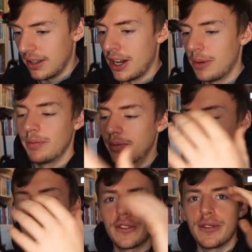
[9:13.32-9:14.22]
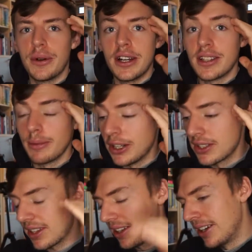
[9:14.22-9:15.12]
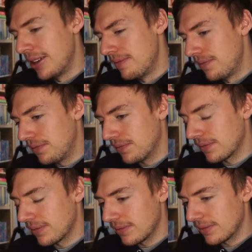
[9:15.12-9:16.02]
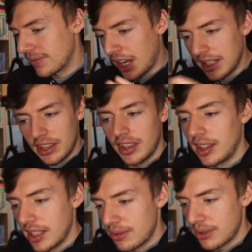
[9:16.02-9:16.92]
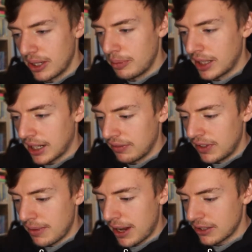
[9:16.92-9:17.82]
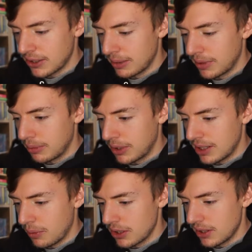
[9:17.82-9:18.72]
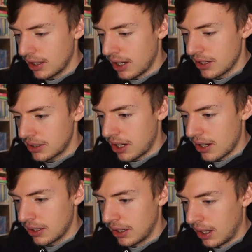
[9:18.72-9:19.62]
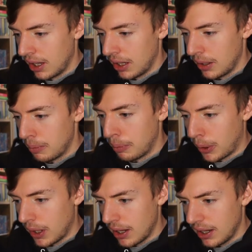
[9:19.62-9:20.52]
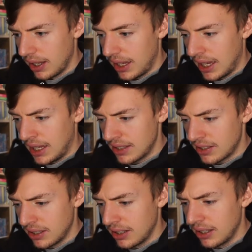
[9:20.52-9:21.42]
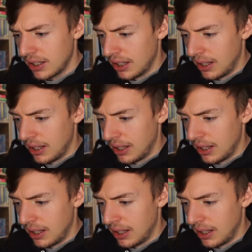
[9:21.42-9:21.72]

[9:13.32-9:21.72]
I'm shot for words, I'm lost. I didn't think this was going to be like a VMAX or something, because it wasn't the last card, but it's a